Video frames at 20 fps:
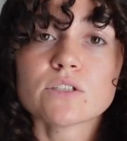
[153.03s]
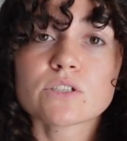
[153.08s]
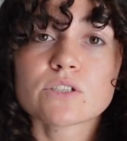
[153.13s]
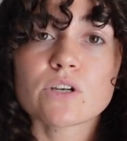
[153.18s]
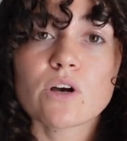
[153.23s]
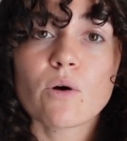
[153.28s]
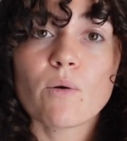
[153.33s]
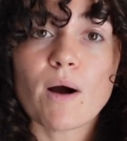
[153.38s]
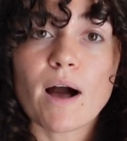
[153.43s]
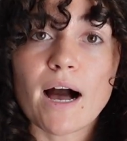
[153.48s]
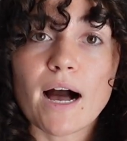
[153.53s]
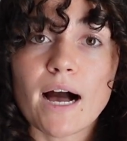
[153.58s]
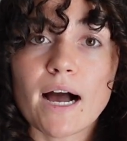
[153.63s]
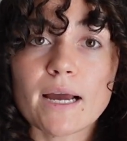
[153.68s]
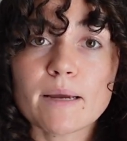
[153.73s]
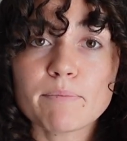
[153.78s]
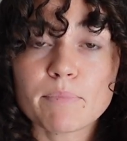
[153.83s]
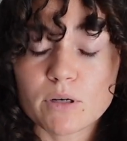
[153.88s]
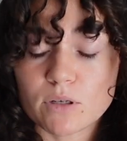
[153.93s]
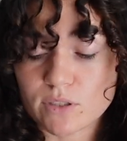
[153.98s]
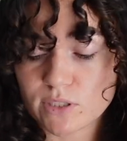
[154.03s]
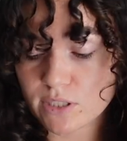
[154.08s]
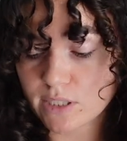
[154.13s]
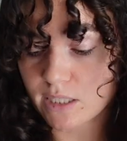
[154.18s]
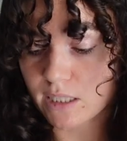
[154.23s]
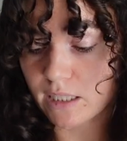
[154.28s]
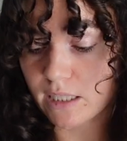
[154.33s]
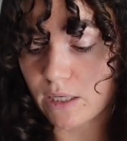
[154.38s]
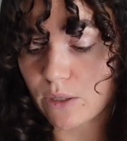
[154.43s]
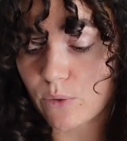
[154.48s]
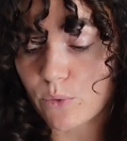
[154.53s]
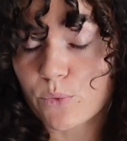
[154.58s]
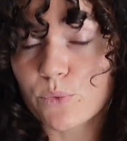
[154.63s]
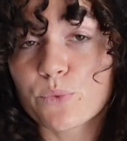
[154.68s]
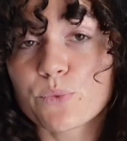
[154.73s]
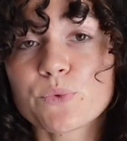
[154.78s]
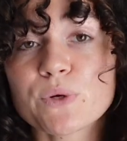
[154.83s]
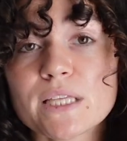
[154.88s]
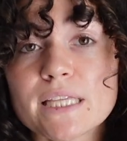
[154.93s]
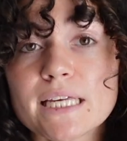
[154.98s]
So I personally
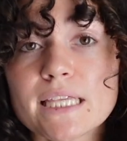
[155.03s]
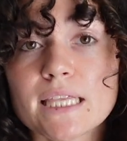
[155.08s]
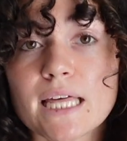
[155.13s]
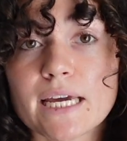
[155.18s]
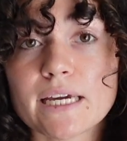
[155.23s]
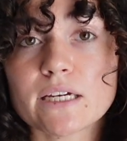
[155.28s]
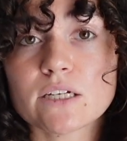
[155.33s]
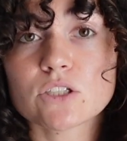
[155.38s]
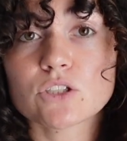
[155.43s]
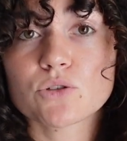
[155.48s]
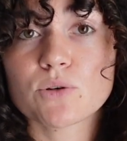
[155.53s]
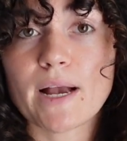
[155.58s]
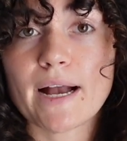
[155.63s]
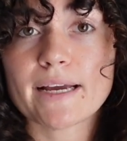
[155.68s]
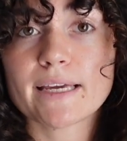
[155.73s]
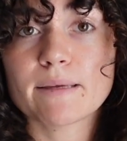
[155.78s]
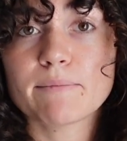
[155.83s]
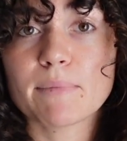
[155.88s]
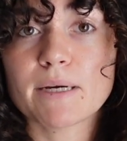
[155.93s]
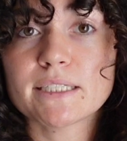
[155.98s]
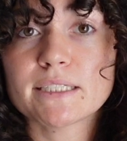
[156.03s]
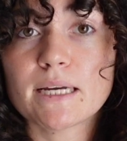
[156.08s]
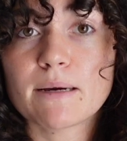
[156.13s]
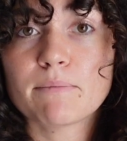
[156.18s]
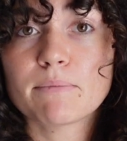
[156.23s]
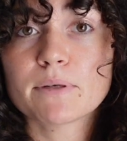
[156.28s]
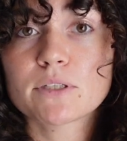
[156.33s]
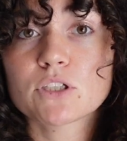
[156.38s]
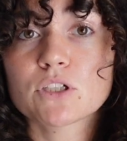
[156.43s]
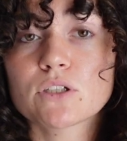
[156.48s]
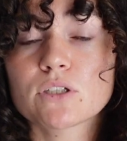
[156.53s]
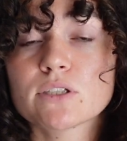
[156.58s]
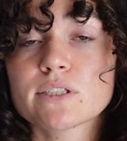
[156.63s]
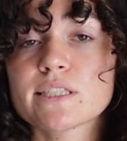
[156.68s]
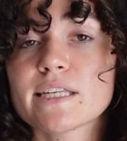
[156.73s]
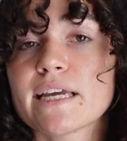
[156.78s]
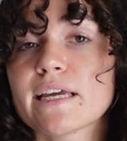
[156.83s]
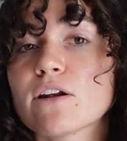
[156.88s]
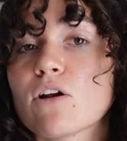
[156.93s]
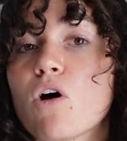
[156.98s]
really like tracking my
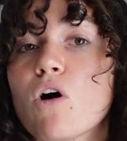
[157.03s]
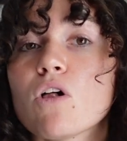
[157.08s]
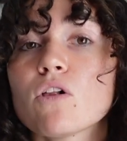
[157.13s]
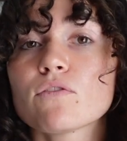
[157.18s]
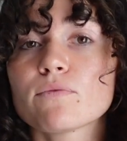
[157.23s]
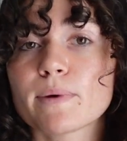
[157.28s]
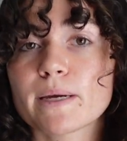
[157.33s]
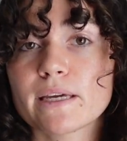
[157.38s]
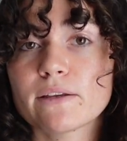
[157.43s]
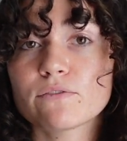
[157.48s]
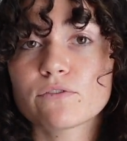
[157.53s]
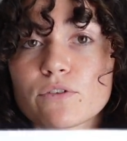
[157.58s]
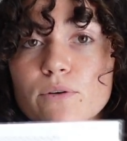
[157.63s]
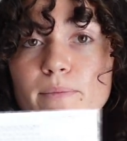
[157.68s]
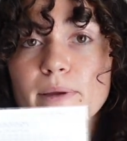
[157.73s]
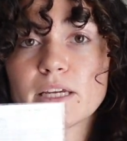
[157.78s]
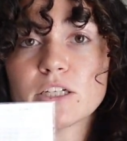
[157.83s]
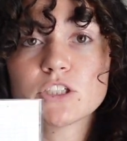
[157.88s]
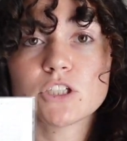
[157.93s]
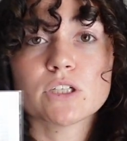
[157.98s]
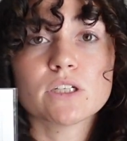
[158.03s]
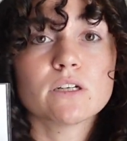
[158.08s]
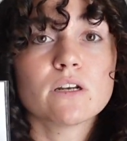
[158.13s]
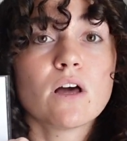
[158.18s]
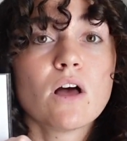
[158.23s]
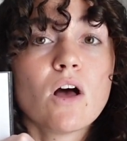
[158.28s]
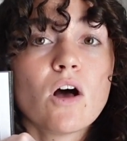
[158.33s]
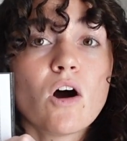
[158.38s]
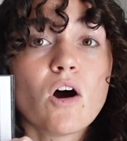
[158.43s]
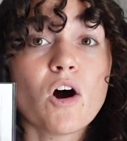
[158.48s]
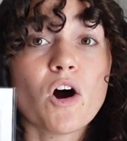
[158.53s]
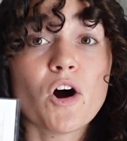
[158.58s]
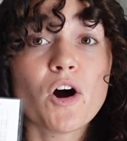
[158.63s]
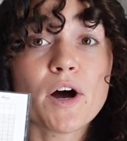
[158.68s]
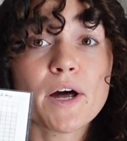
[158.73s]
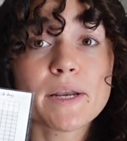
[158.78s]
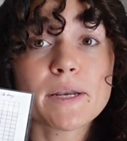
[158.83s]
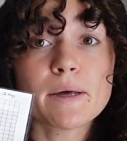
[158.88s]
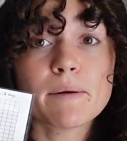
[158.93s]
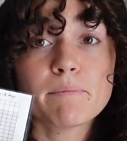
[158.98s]
temperatures and all of my information
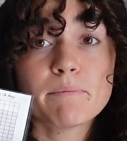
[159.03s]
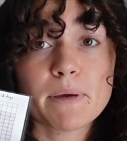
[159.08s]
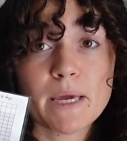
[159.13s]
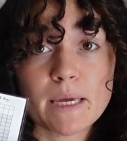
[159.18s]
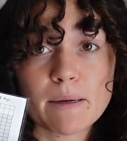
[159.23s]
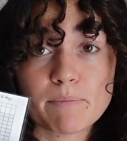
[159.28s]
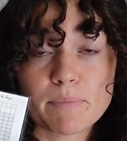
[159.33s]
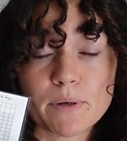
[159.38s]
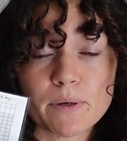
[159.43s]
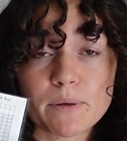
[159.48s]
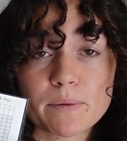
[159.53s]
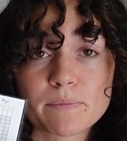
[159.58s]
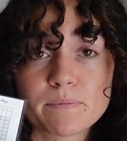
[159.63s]
on paper.